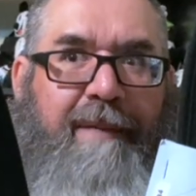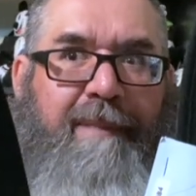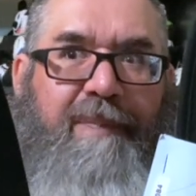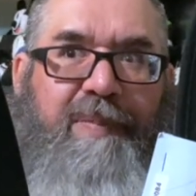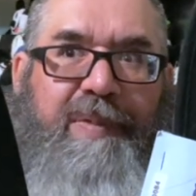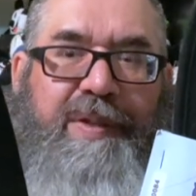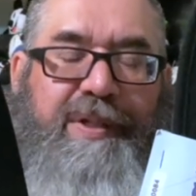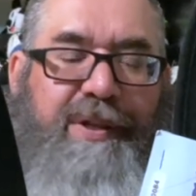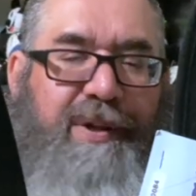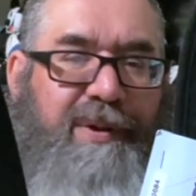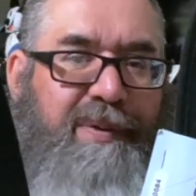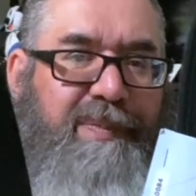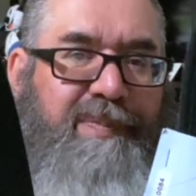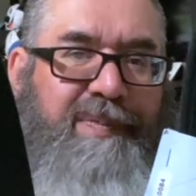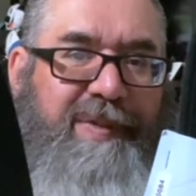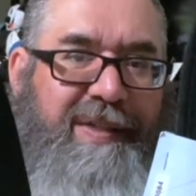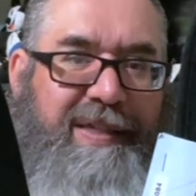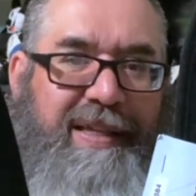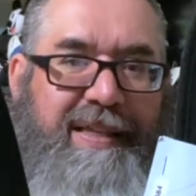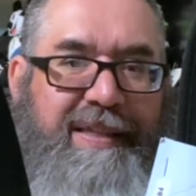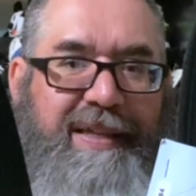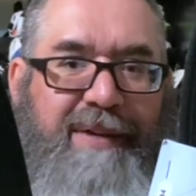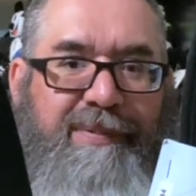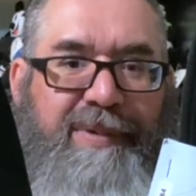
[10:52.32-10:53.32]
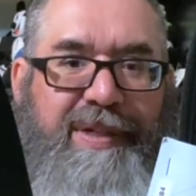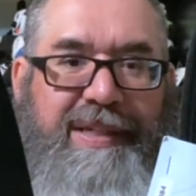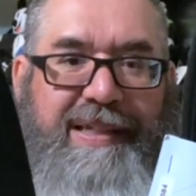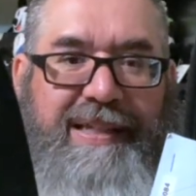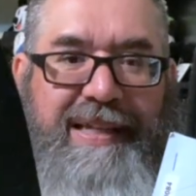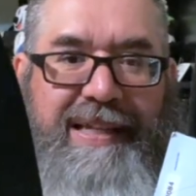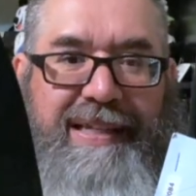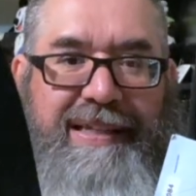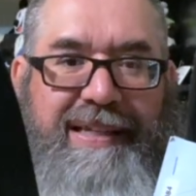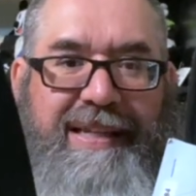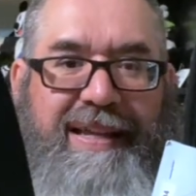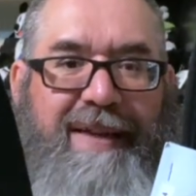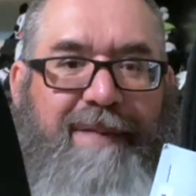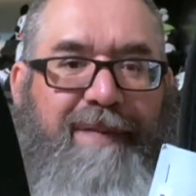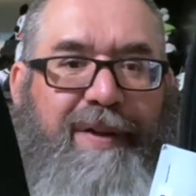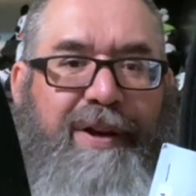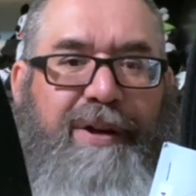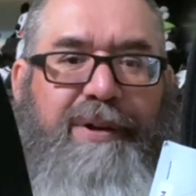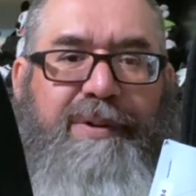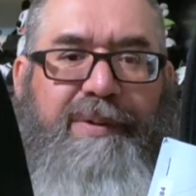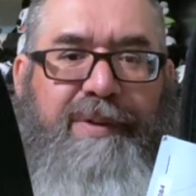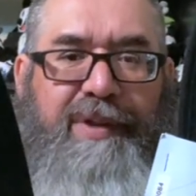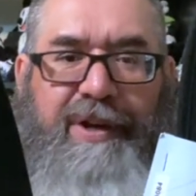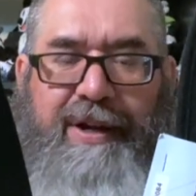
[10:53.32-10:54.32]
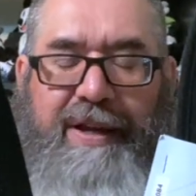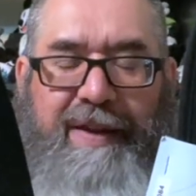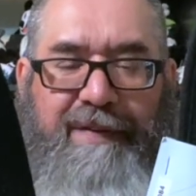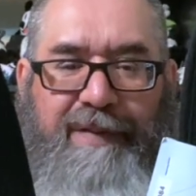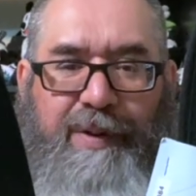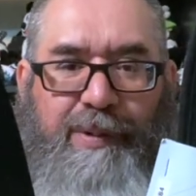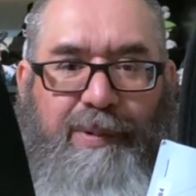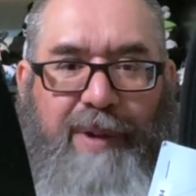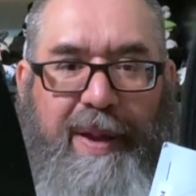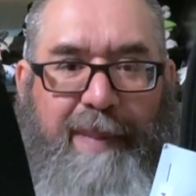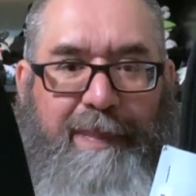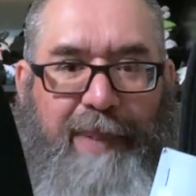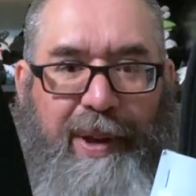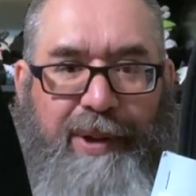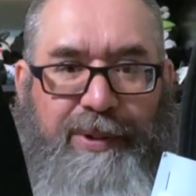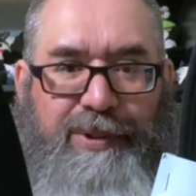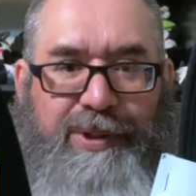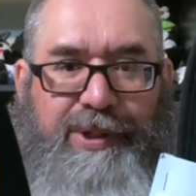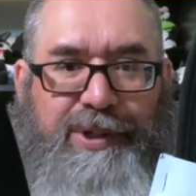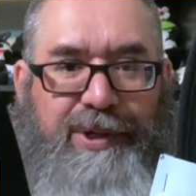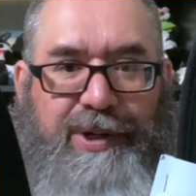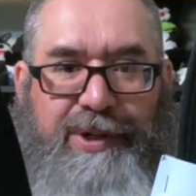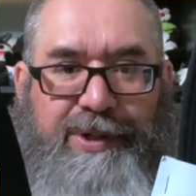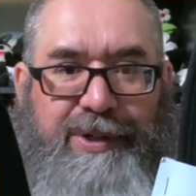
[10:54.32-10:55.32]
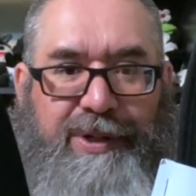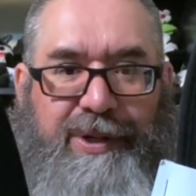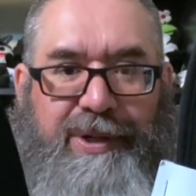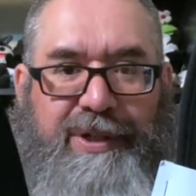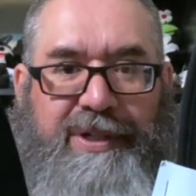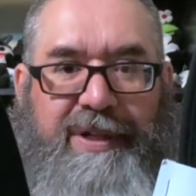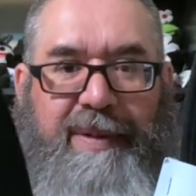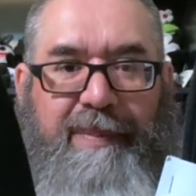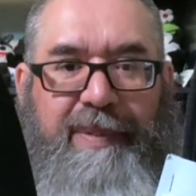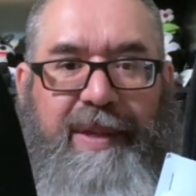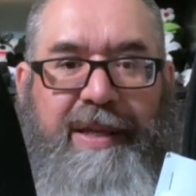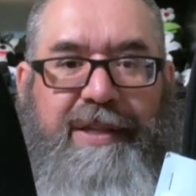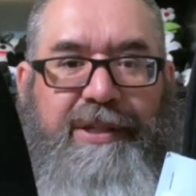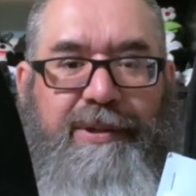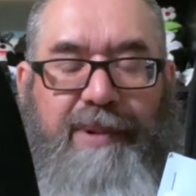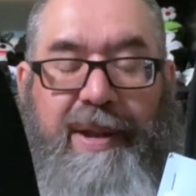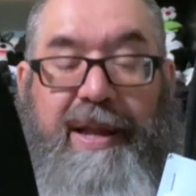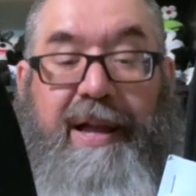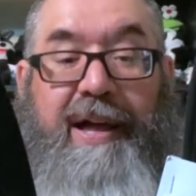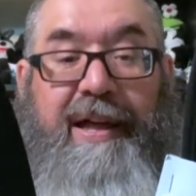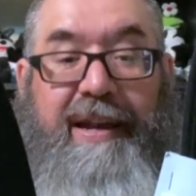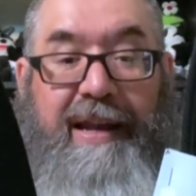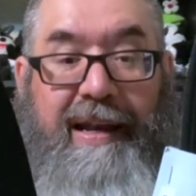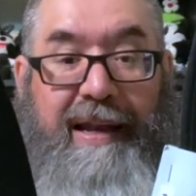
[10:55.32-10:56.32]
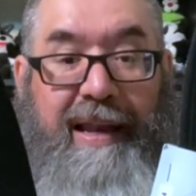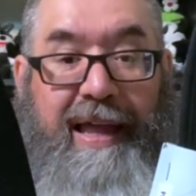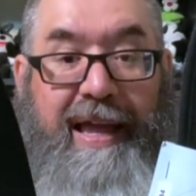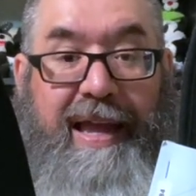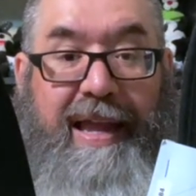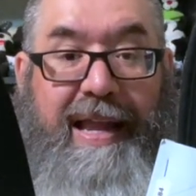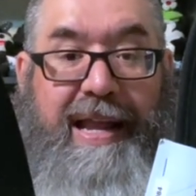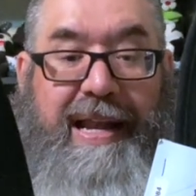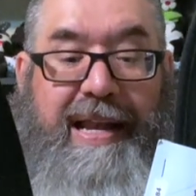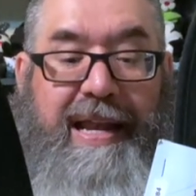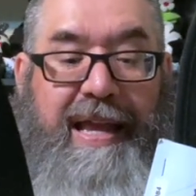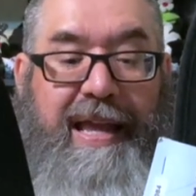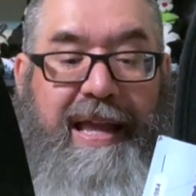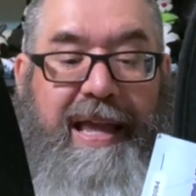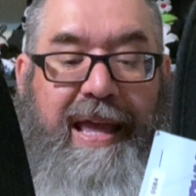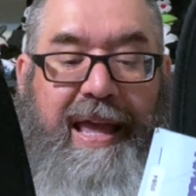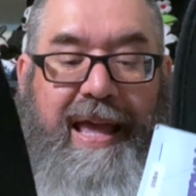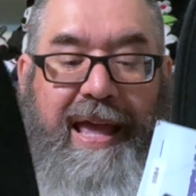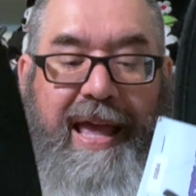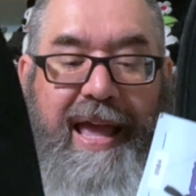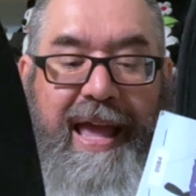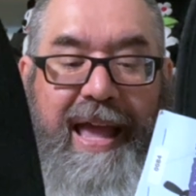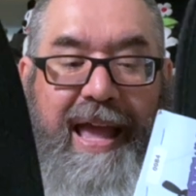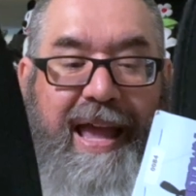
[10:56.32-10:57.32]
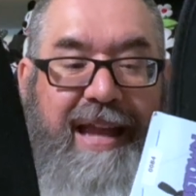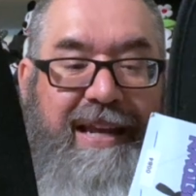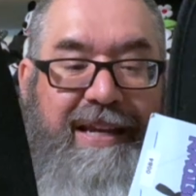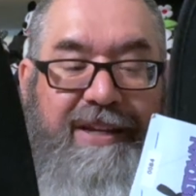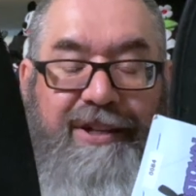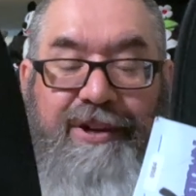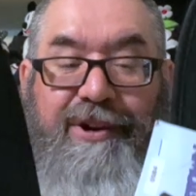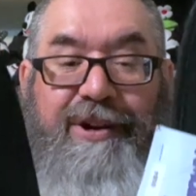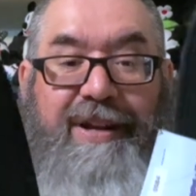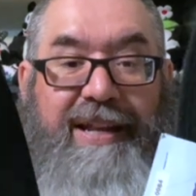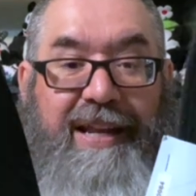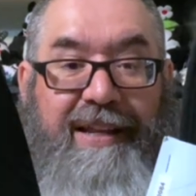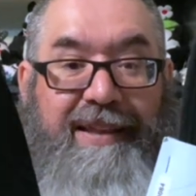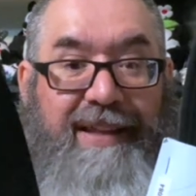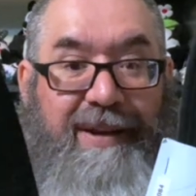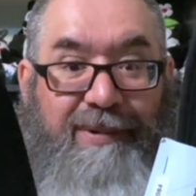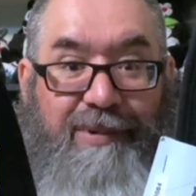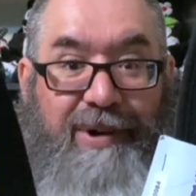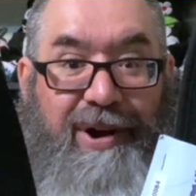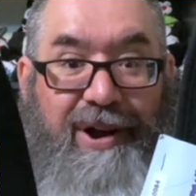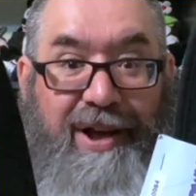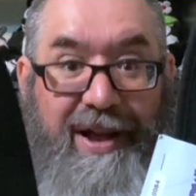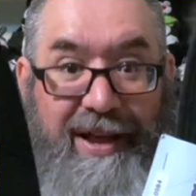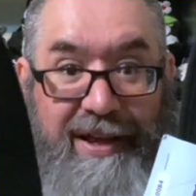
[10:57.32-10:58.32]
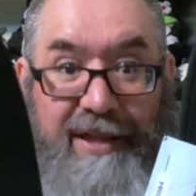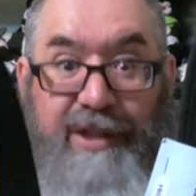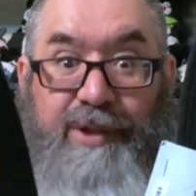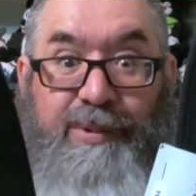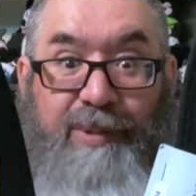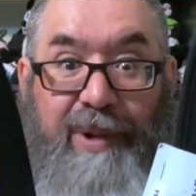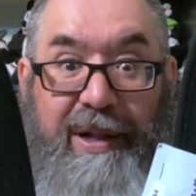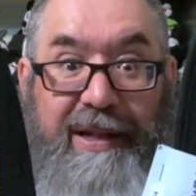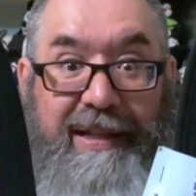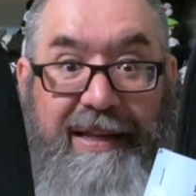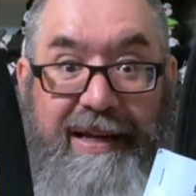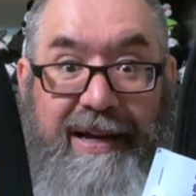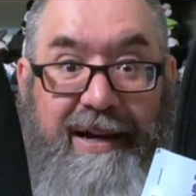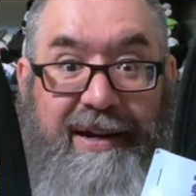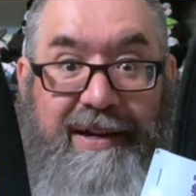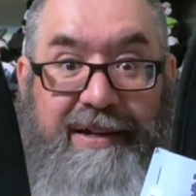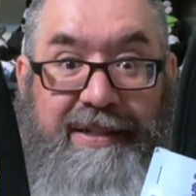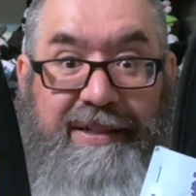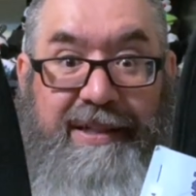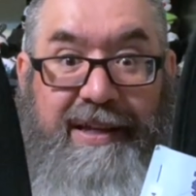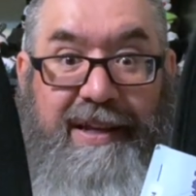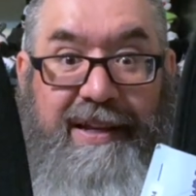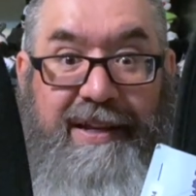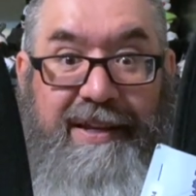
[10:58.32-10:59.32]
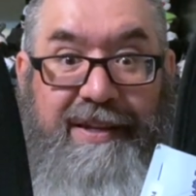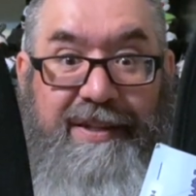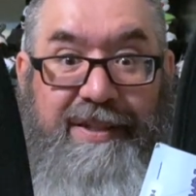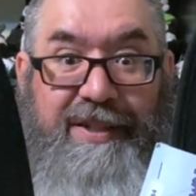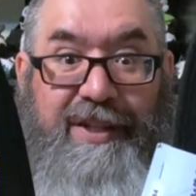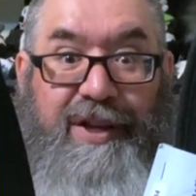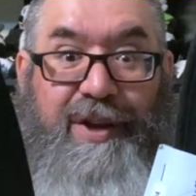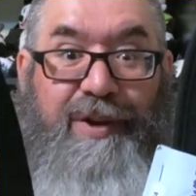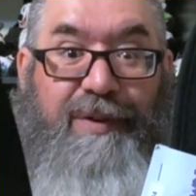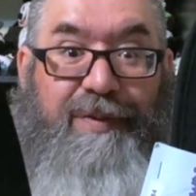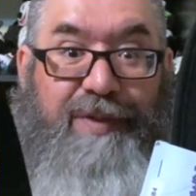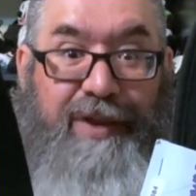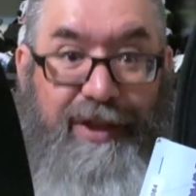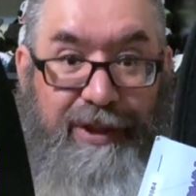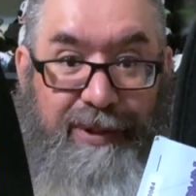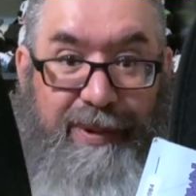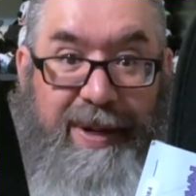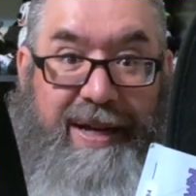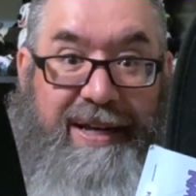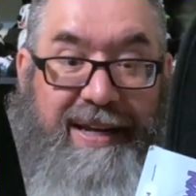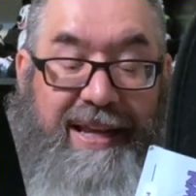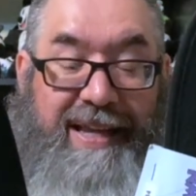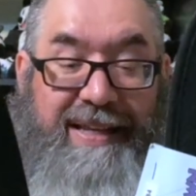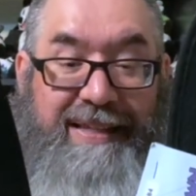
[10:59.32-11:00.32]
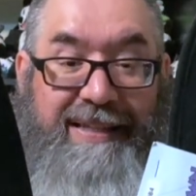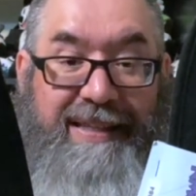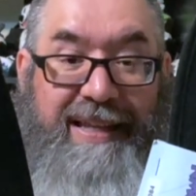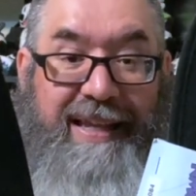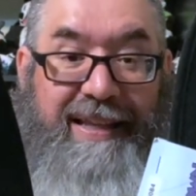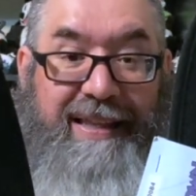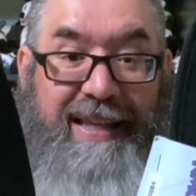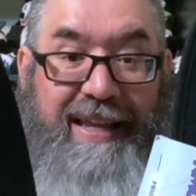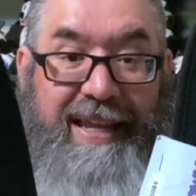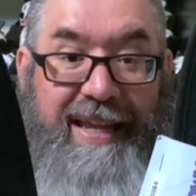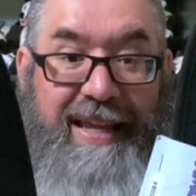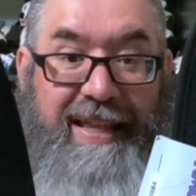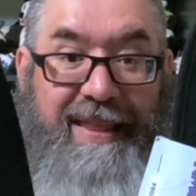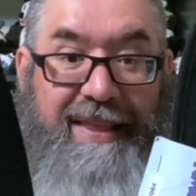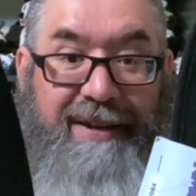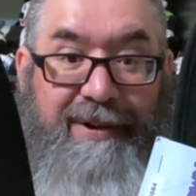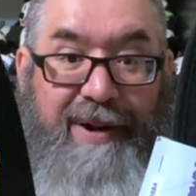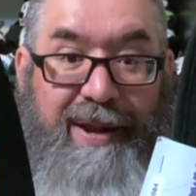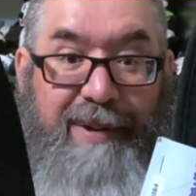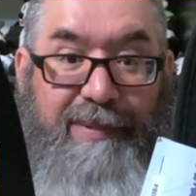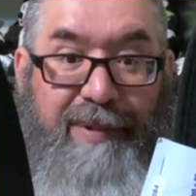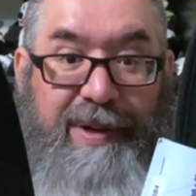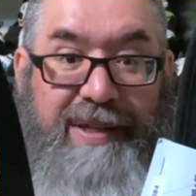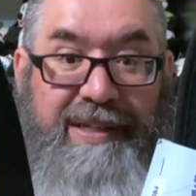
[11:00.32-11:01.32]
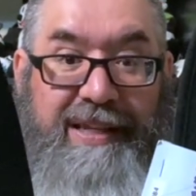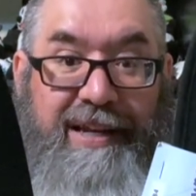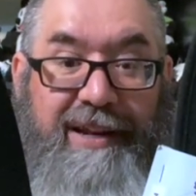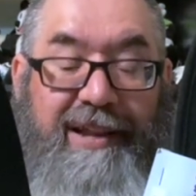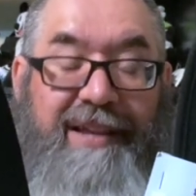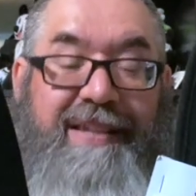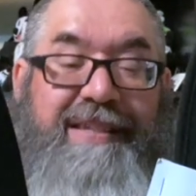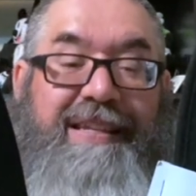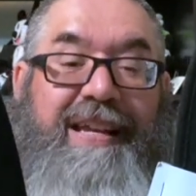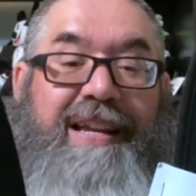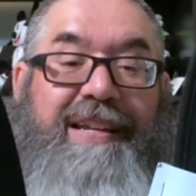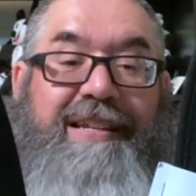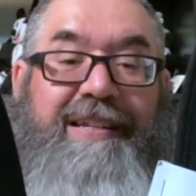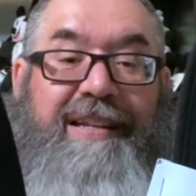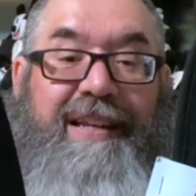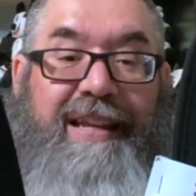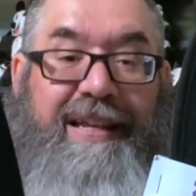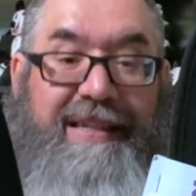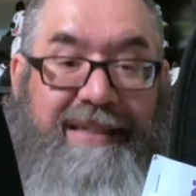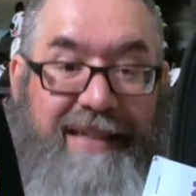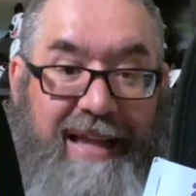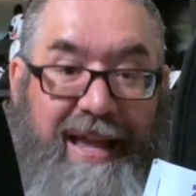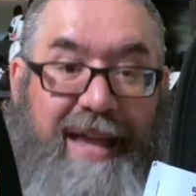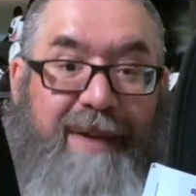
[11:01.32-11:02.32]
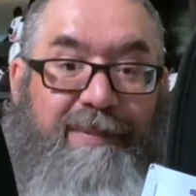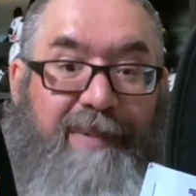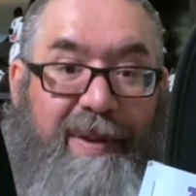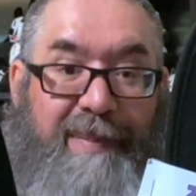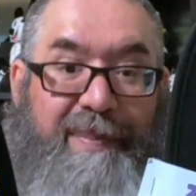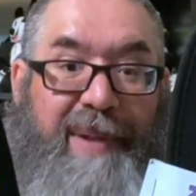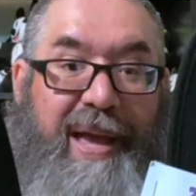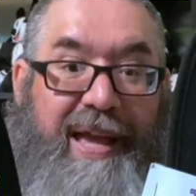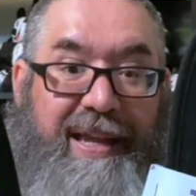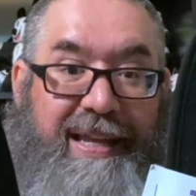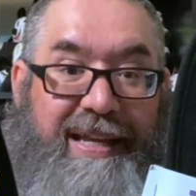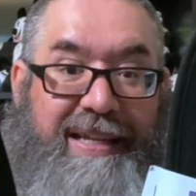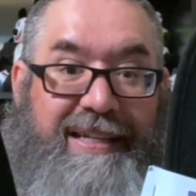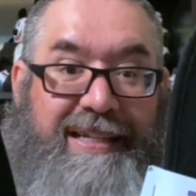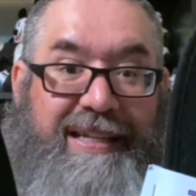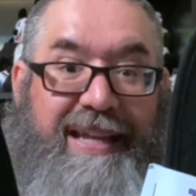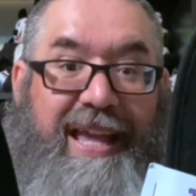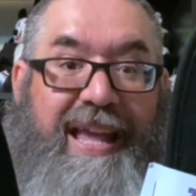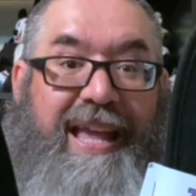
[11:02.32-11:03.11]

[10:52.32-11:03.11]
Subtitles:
So since it was Disney, I figured, well, they're giving away posters or something. So I got in line, and it turned out they were Oswald ears. So the 3 days that the E3 was in Los Angeles, I went back each day